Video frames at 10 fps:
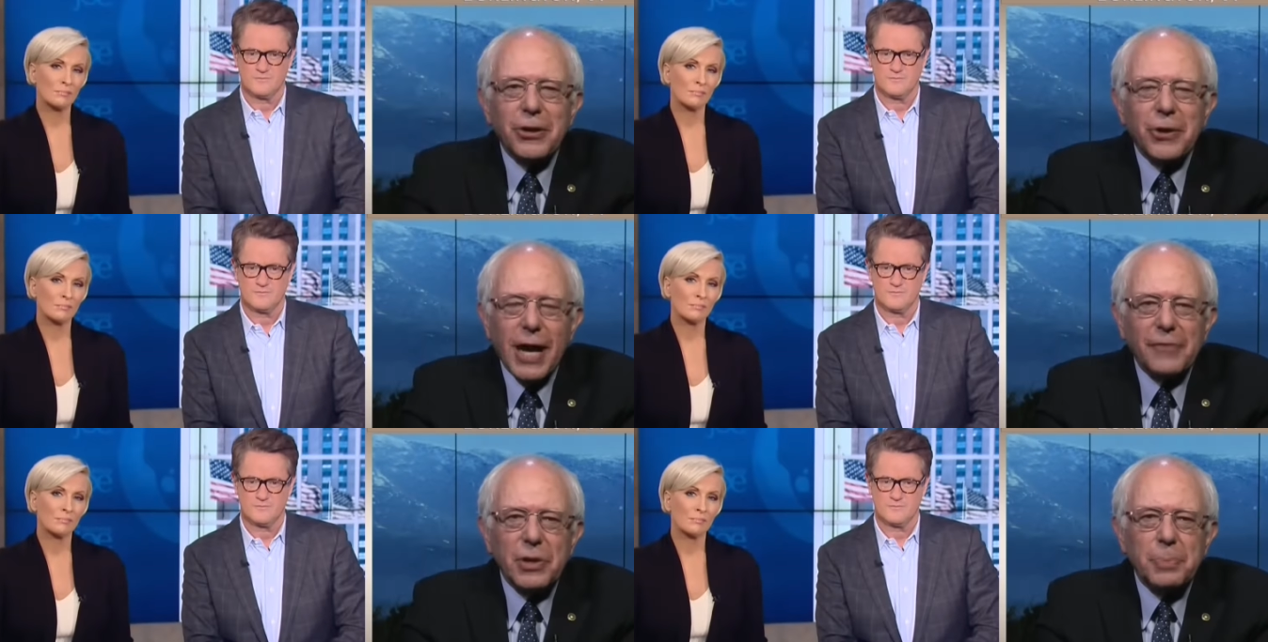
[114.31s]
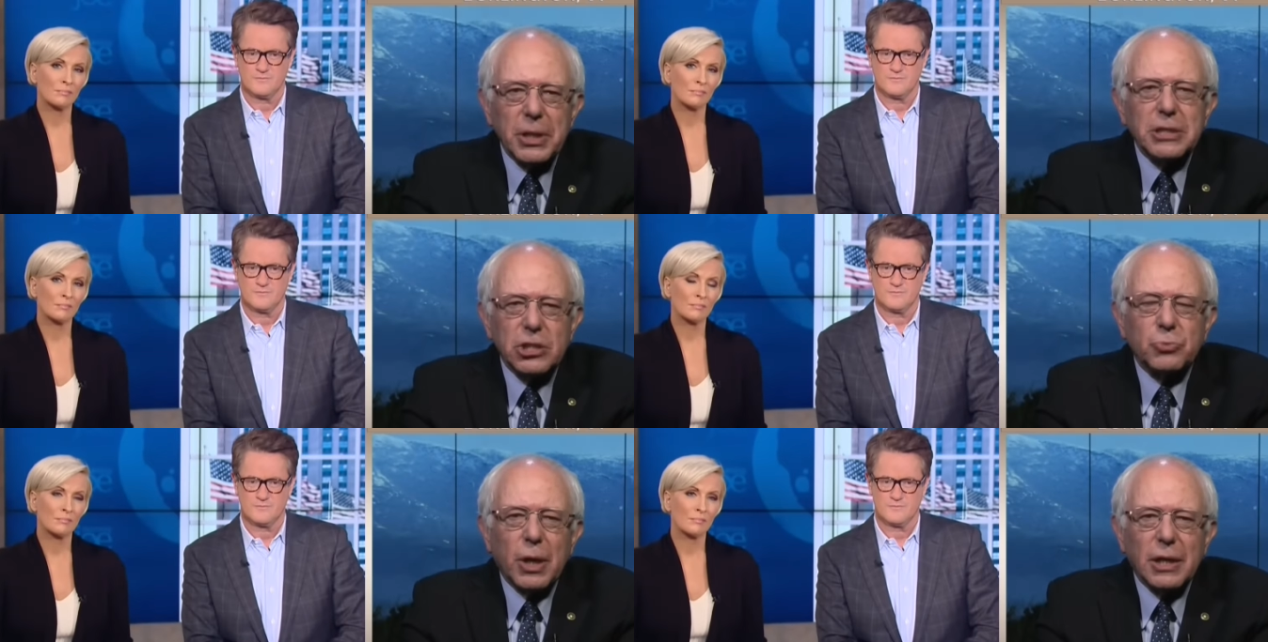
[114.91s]
Speaker 1: I don't have it, but
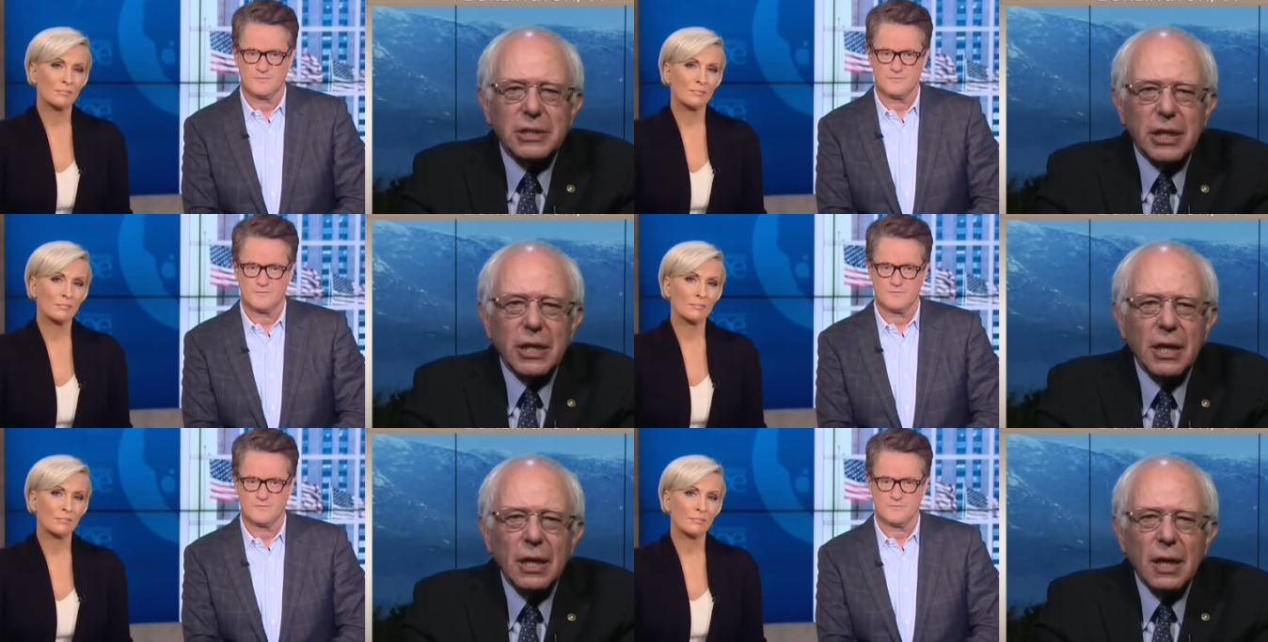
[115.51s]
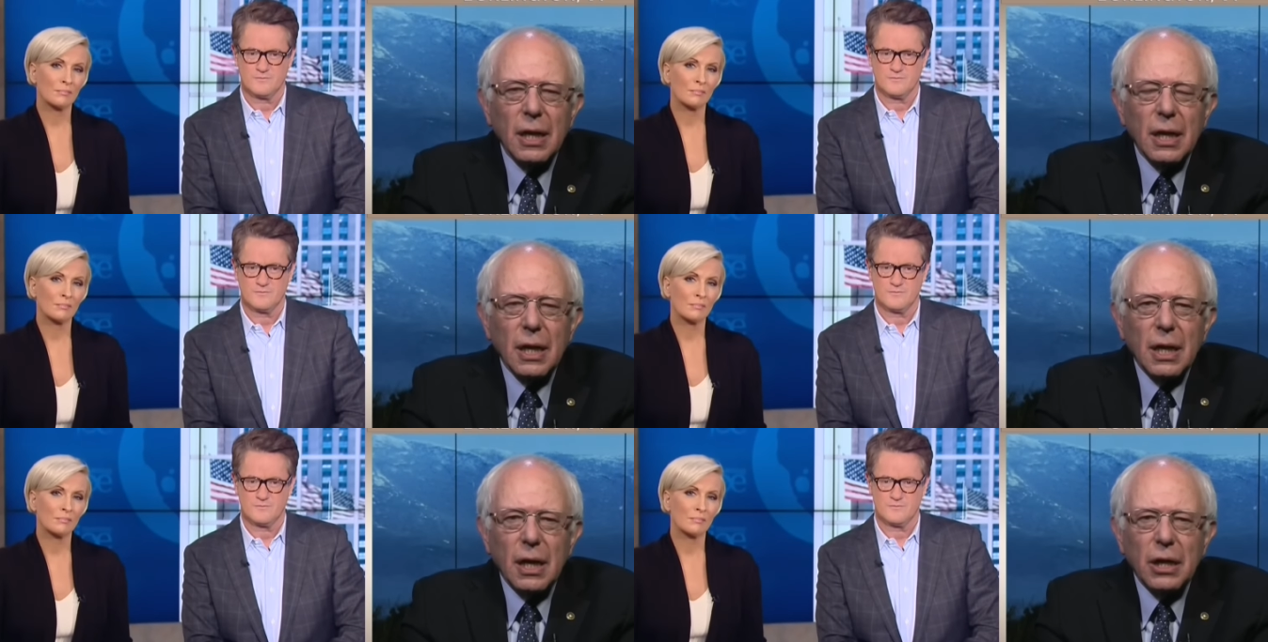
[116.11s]
this is what I'll say.
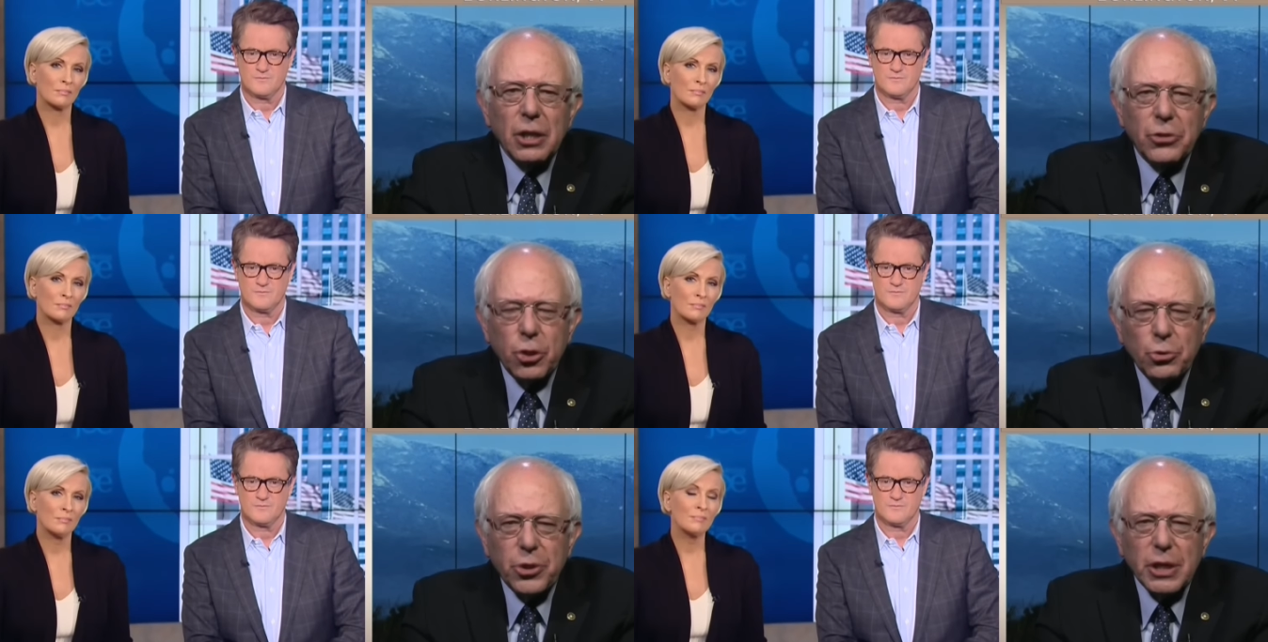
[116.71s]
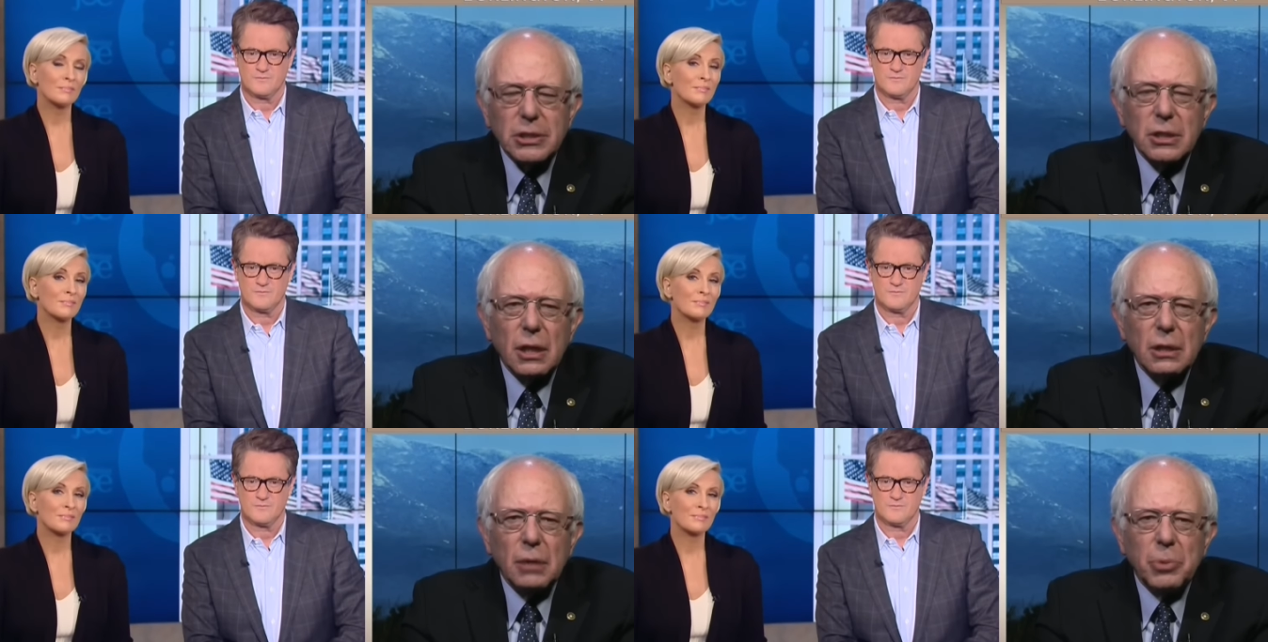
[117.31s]
Uh, two things.
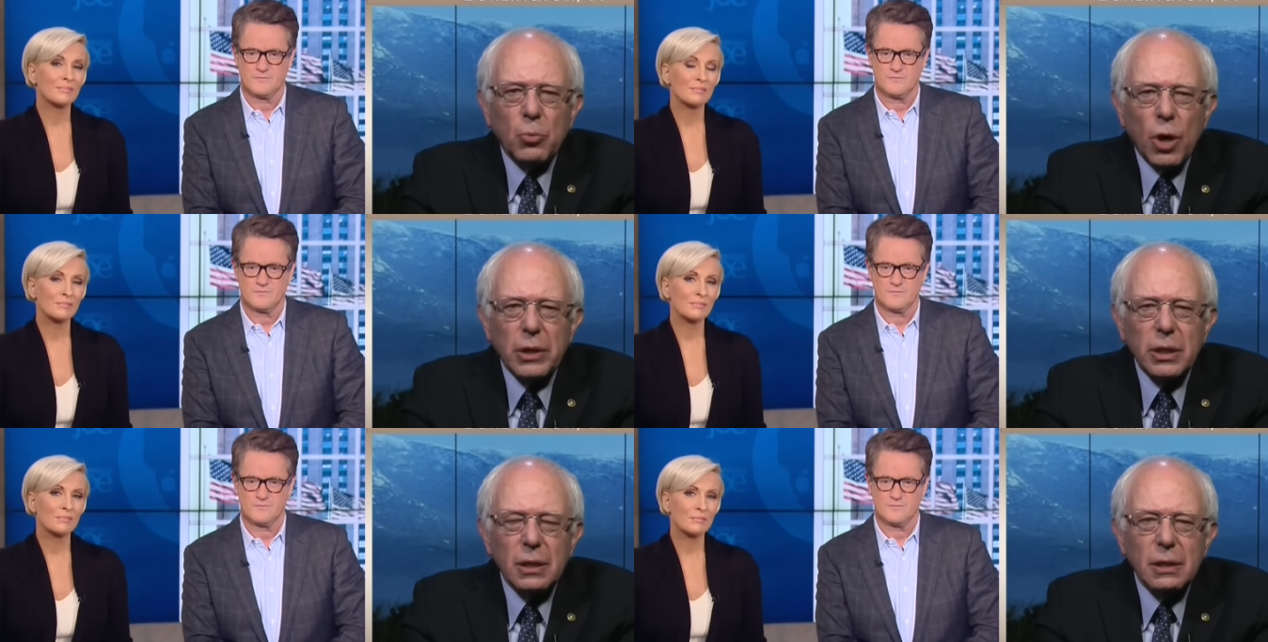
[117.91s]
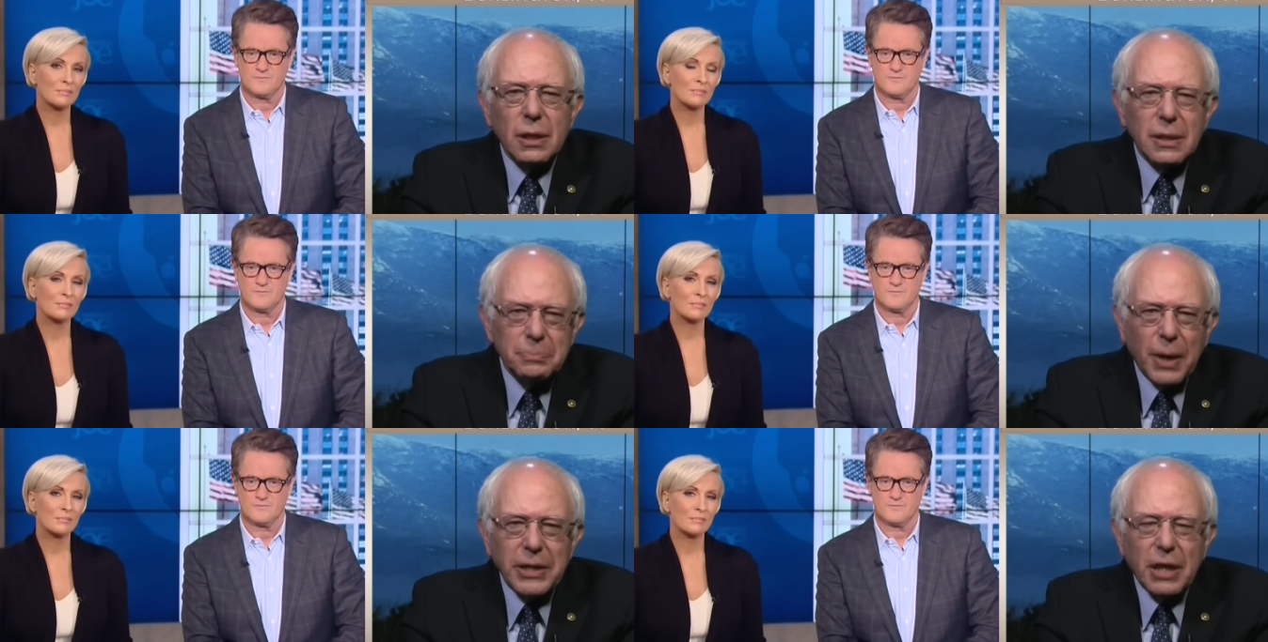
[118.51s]
Number one,
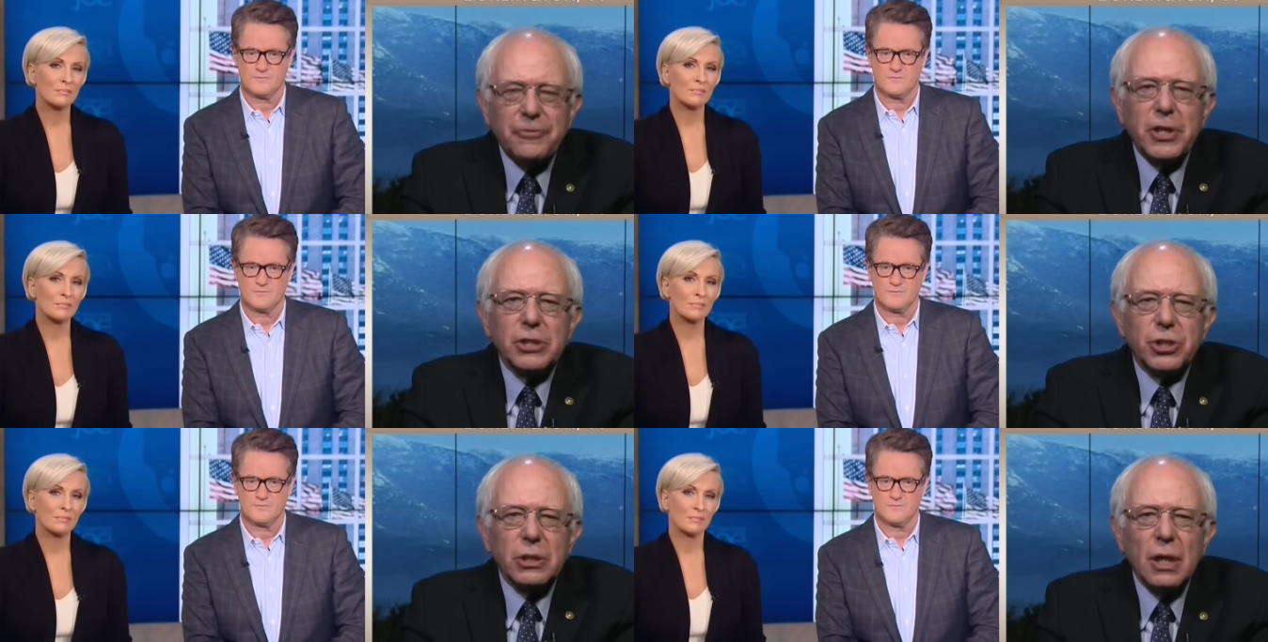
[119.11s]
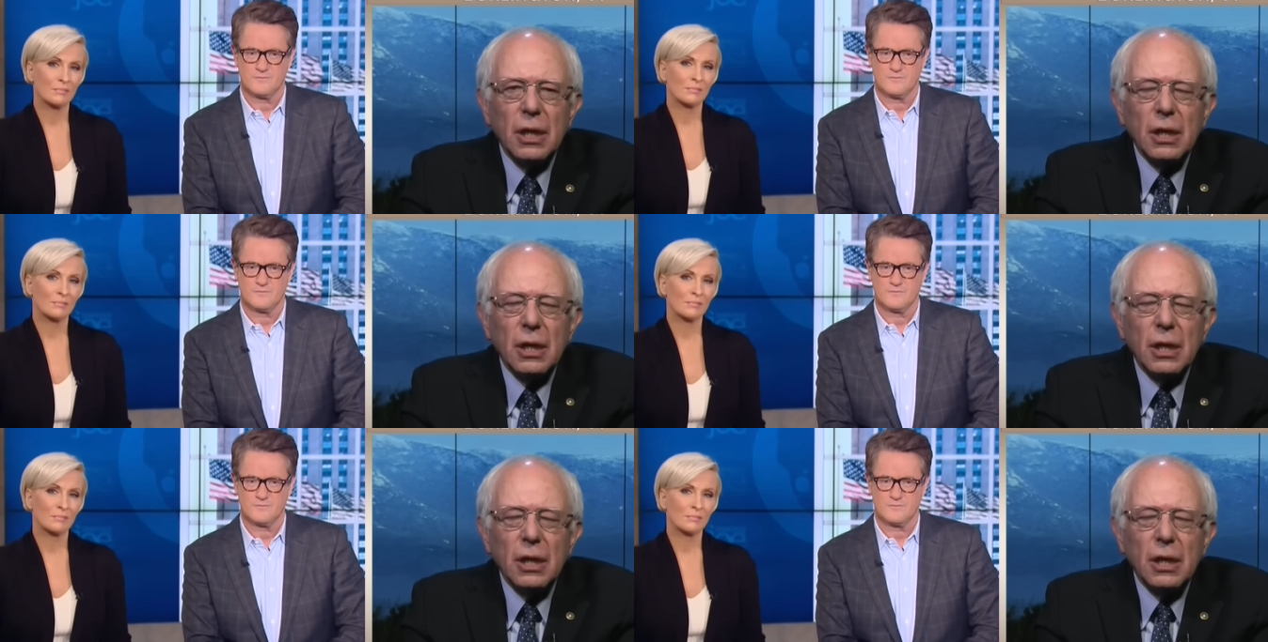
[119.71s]
by definition,